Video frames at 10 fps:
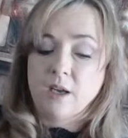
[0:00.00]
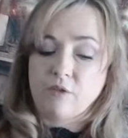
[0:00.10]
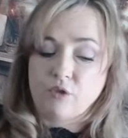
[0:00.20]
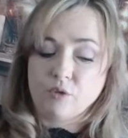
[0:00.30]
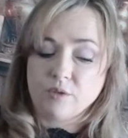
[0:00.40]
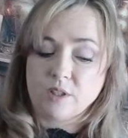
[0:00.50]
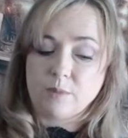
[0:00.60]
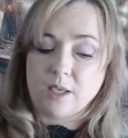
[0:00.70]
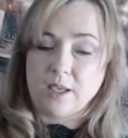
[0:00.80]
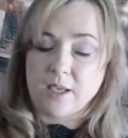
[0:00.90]
it feels to
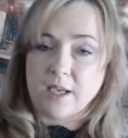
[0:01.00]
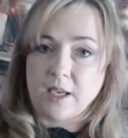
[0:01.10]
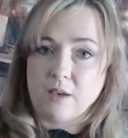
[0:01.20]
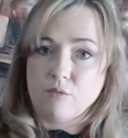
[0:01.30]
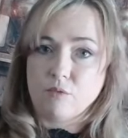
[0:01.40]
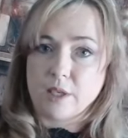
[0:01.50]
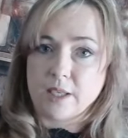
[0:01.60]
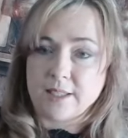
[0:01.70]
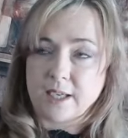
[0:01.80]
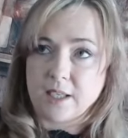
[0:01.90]
be a,
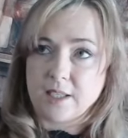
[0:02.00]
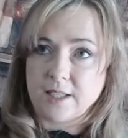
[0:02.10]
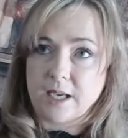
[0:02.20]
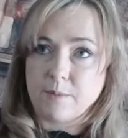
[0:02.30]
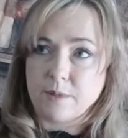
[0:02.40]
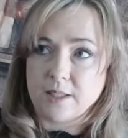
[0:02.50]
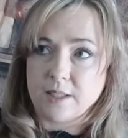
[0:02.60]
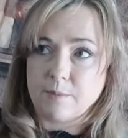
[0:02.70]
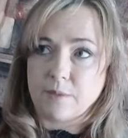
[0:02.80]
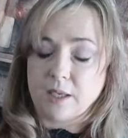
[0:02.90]
a second attempt at
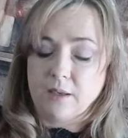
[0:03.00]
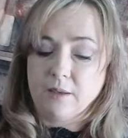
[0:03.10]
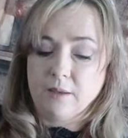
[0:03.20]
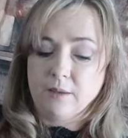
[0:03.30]
something